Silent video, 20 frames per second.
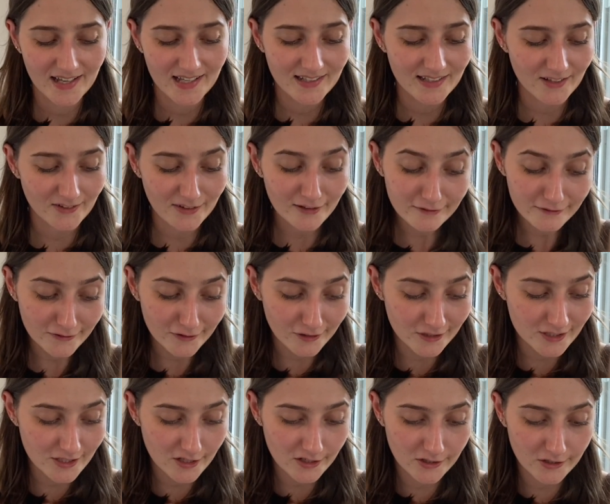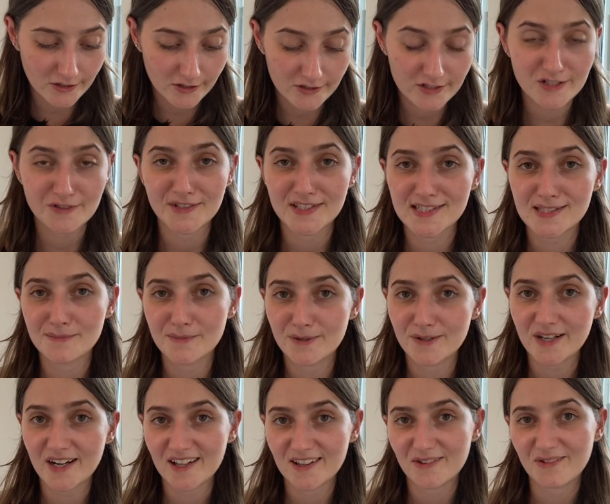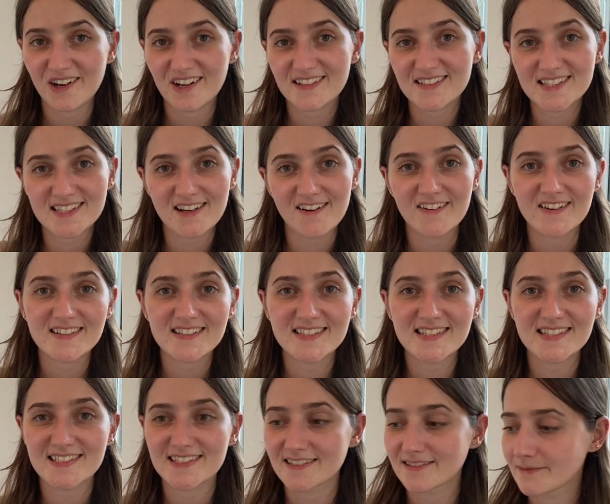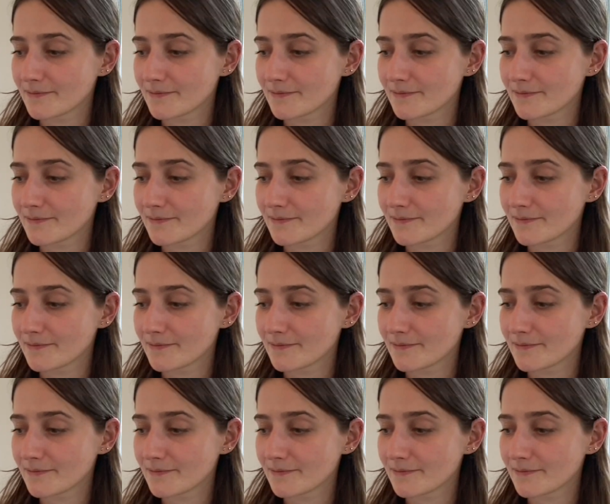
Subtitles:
looking forward to doing some more colourwork socks.